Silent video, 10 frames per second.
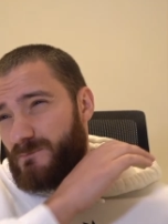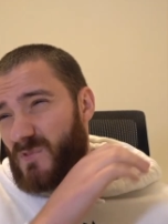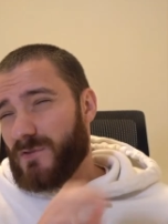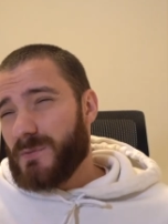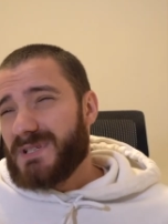
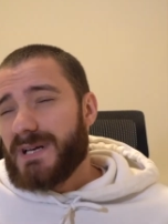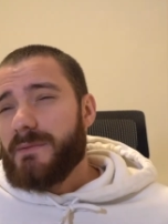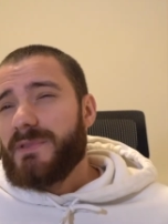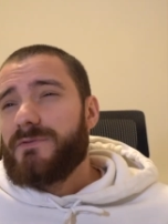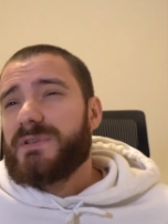from the
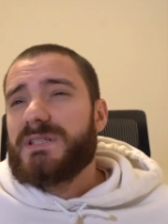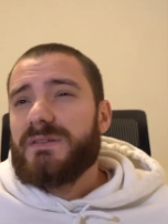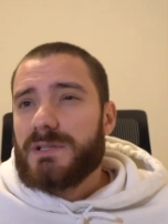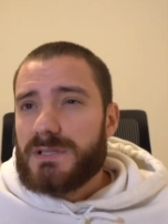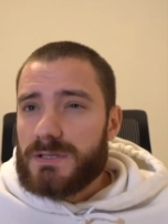time they received
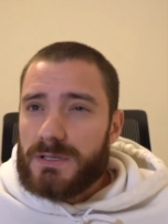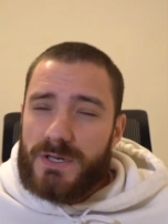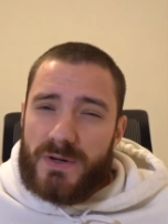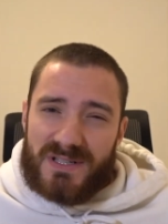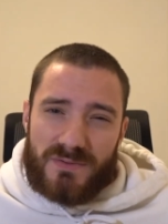it to the
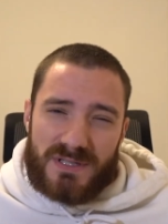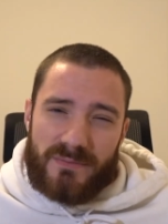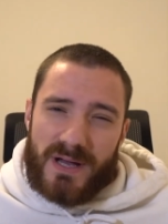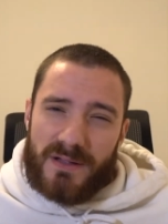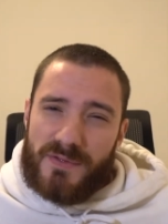US was
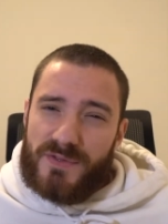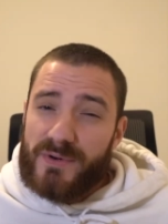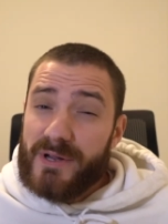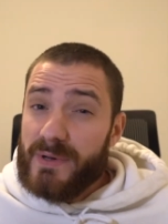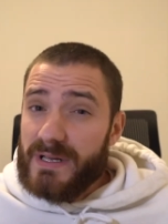about
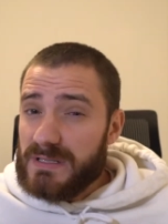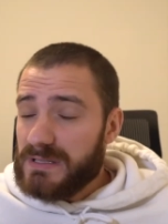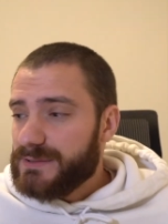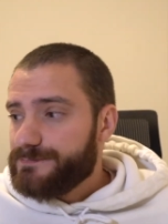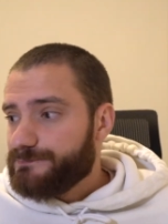3 weeks,